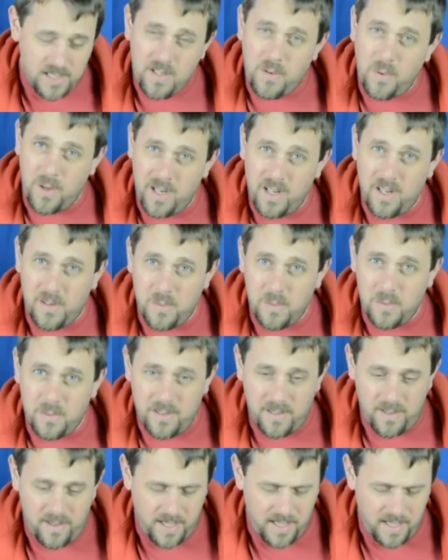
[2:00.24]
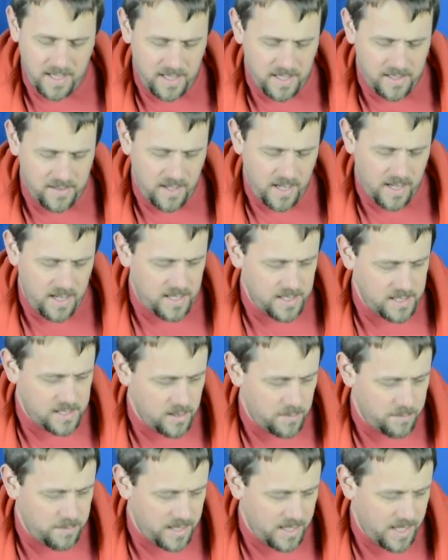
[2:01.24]
quite an old thing and it's
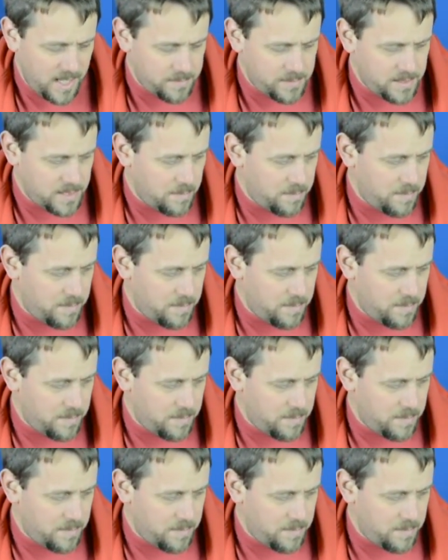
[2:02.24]
not been kept in the